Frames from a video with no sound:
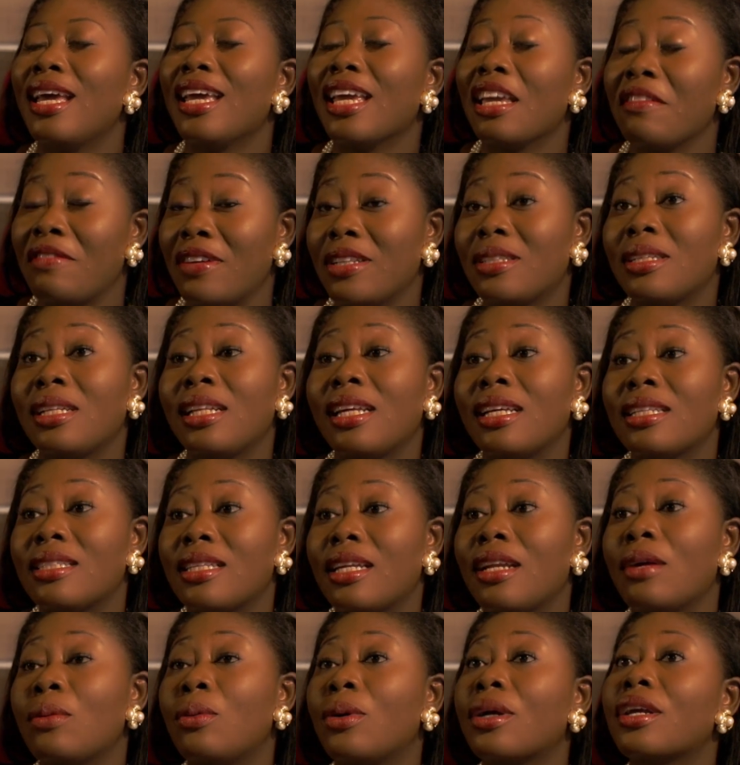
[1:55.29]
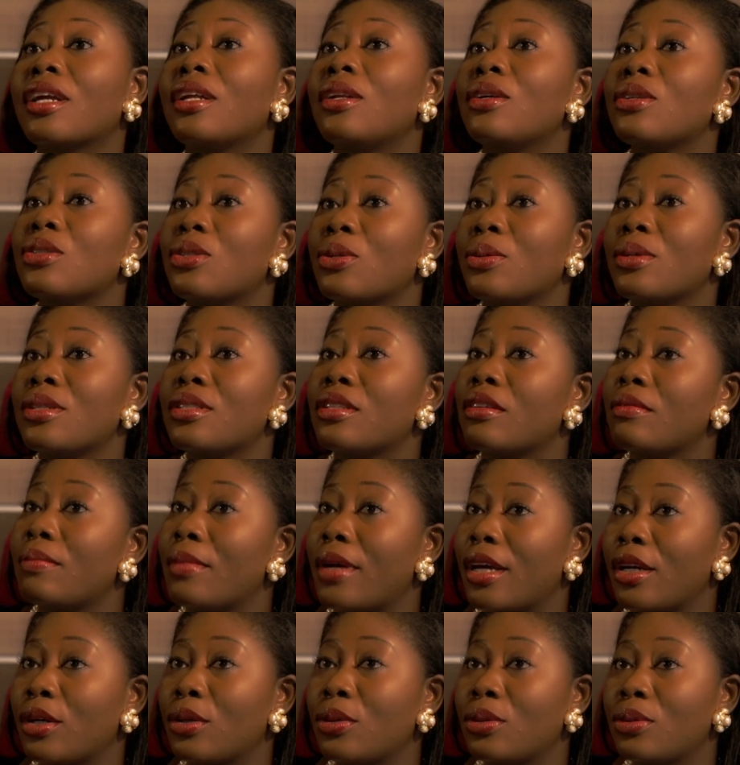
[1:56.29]
Eventually I started working on stories of
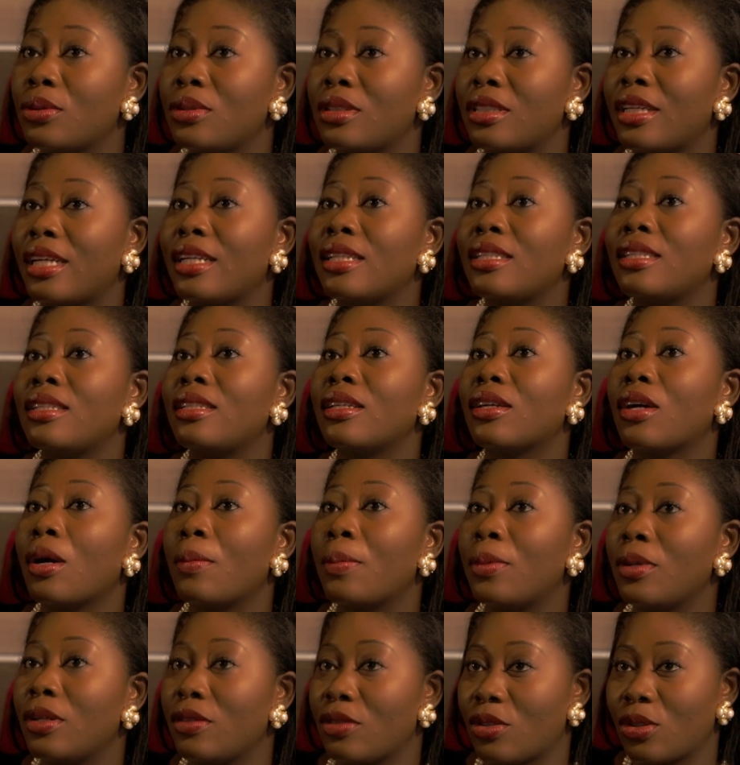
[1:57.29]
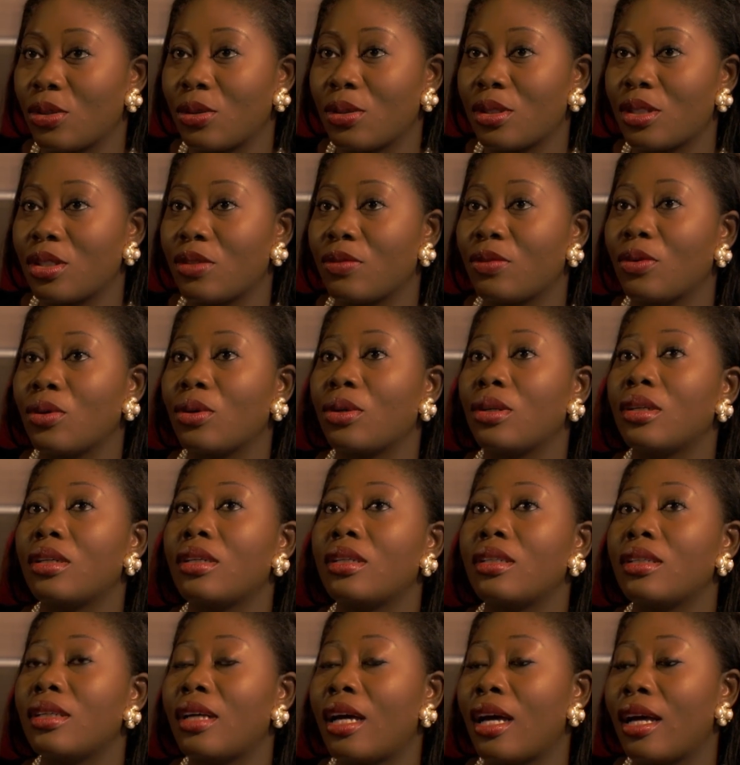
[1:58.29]
my own, and I did a couple of stories
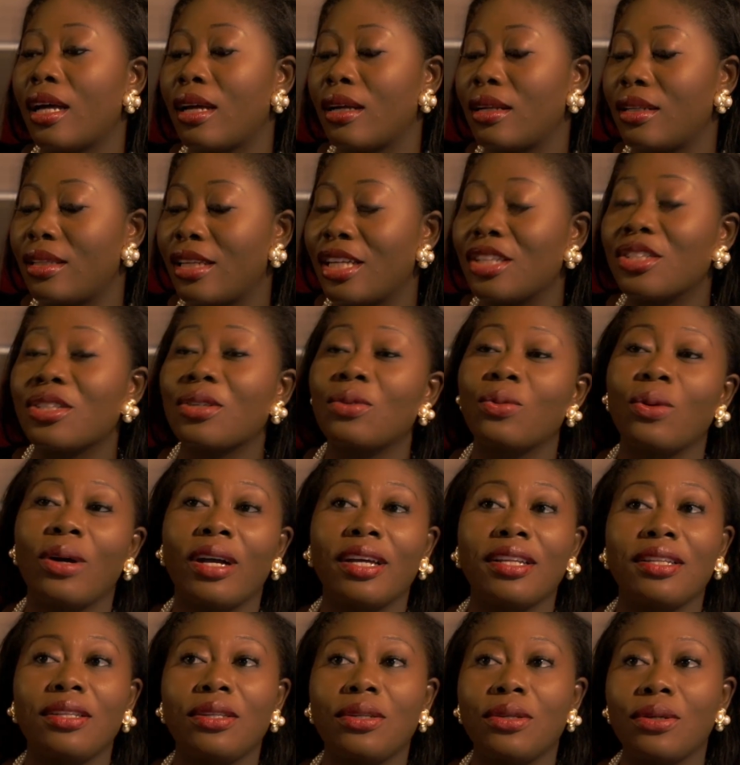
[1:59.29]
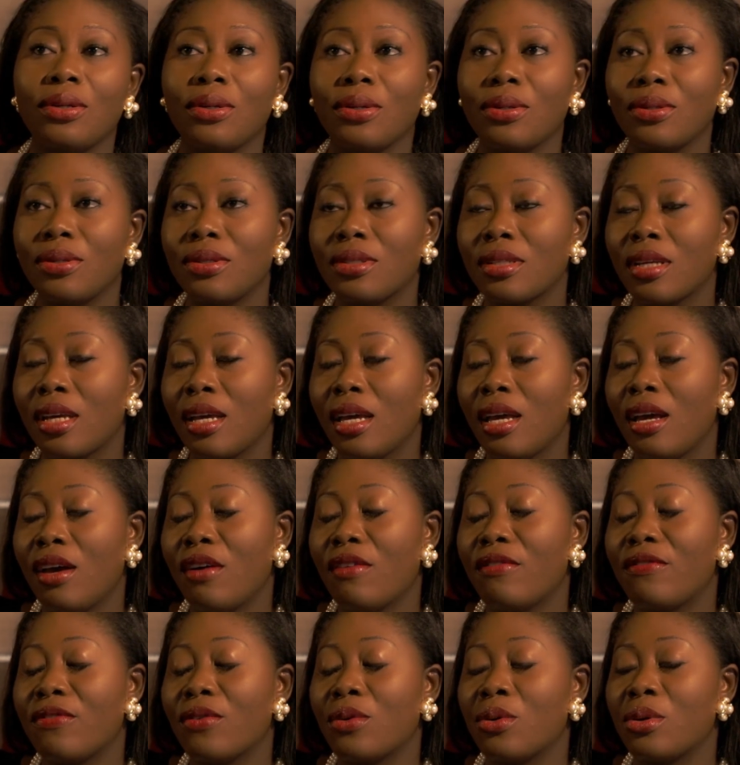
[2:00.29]
for Nationwide News,
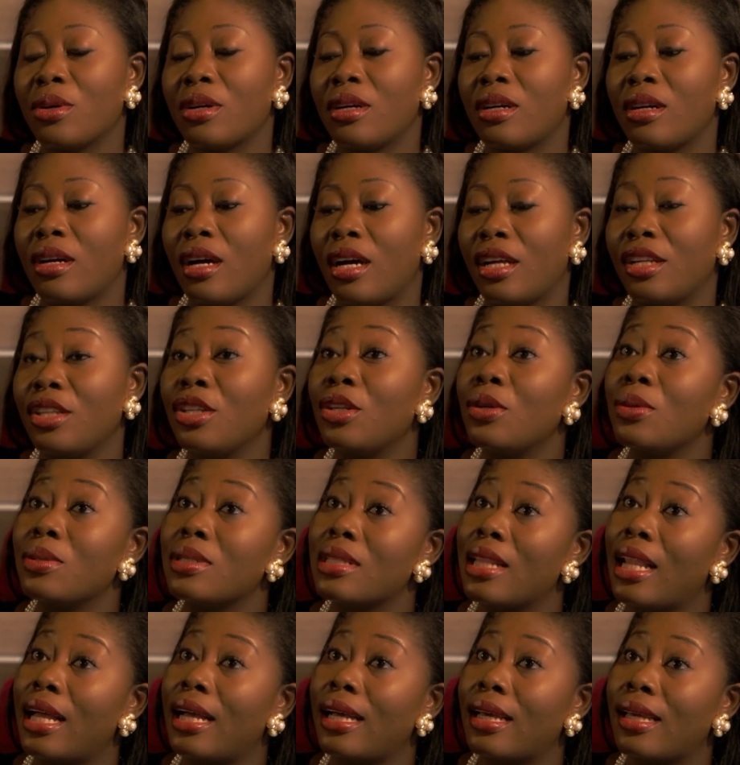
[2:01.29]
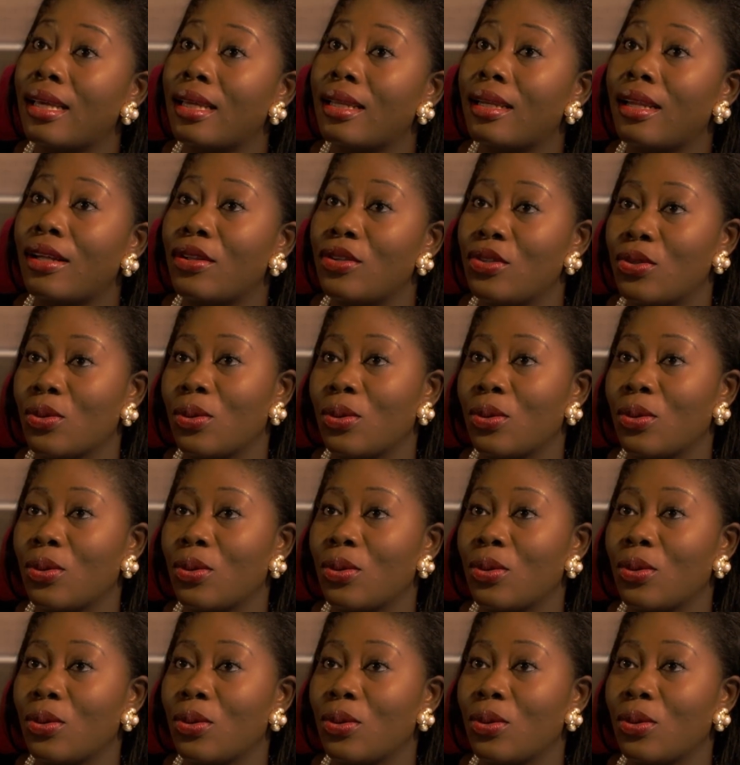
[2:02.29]
for Newsline, and